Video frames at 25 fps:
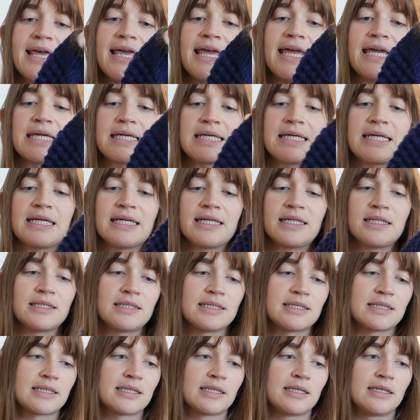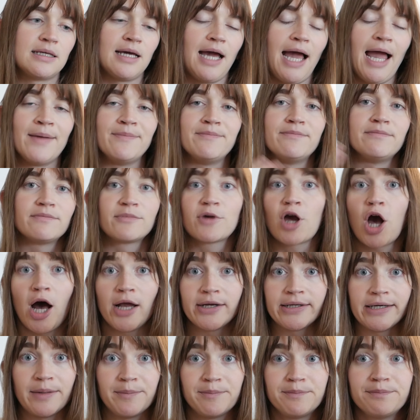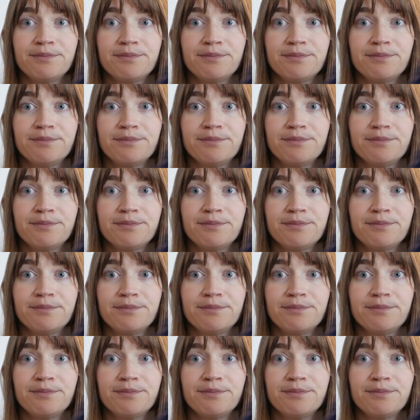And I'm caught up.